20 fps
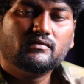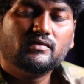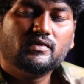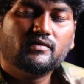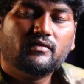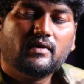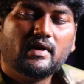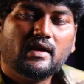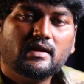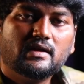we
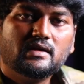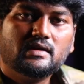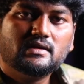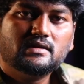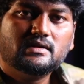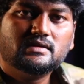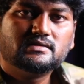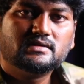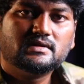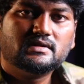finally
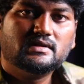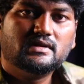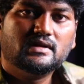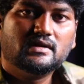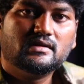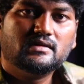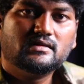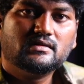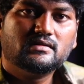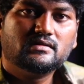decided
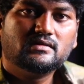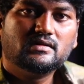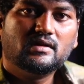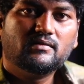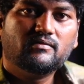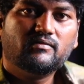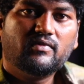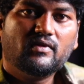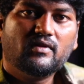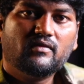that the
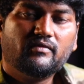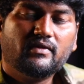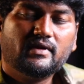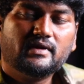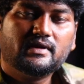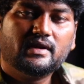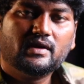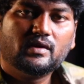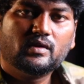perfect